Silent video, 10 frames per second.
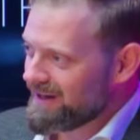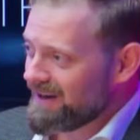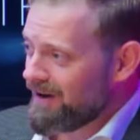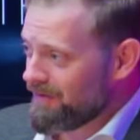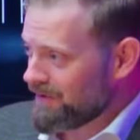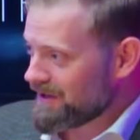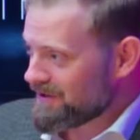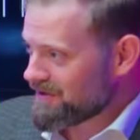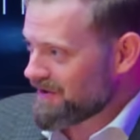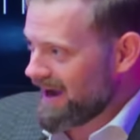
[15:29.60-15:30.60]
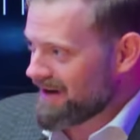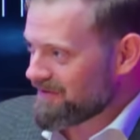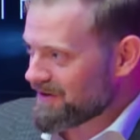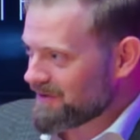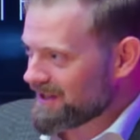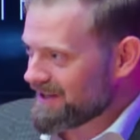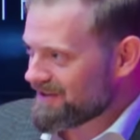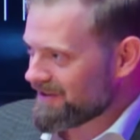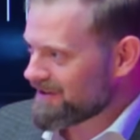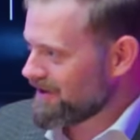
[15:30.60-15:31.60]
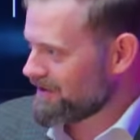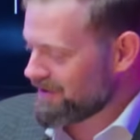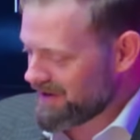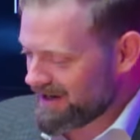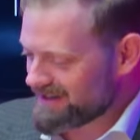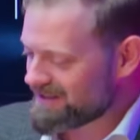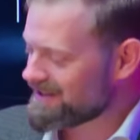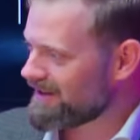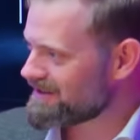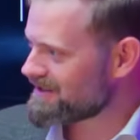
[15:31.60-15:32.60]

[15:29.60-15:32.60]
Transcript: Hopefully you have one with you, or are you going to tell us the